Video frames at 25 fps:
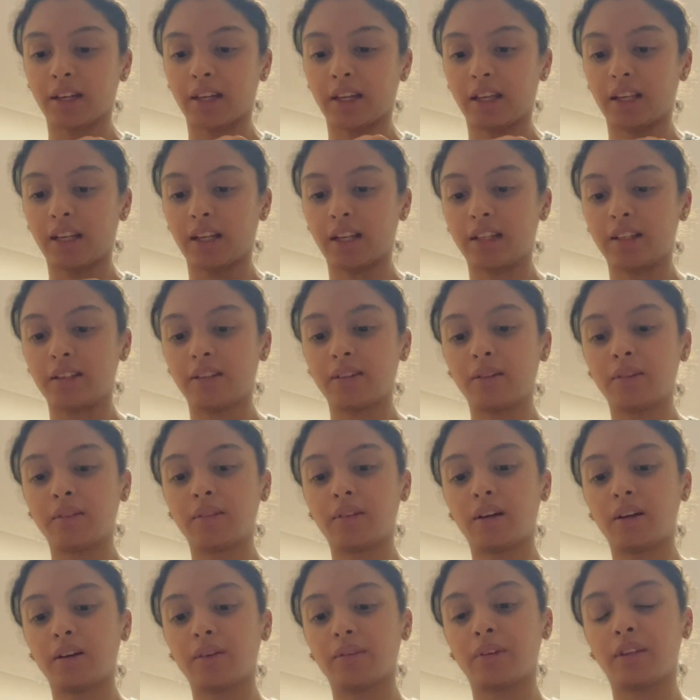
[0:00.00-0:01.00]
and I do
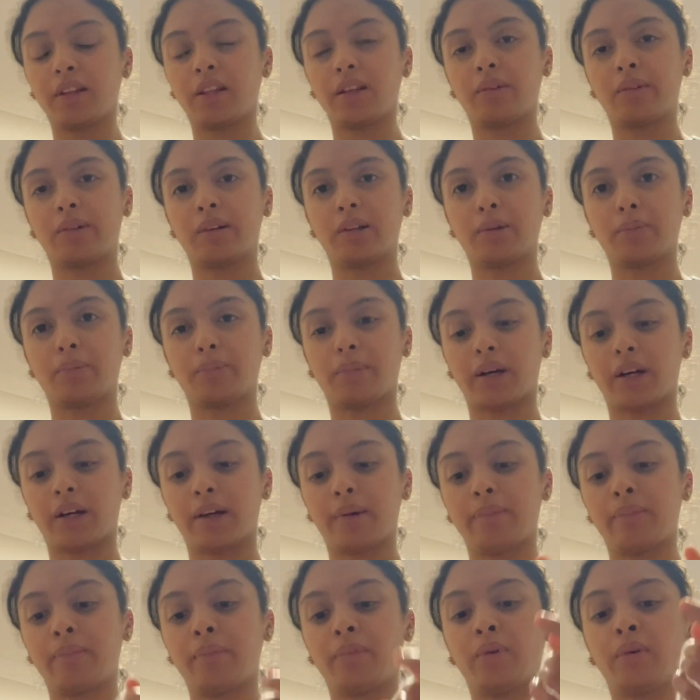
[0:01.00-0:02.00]
not really want to buy
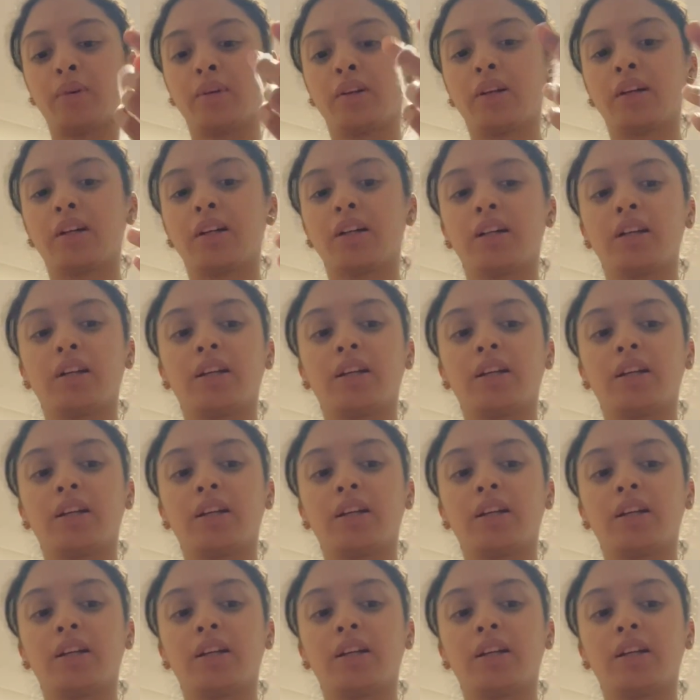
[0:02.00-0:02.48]
more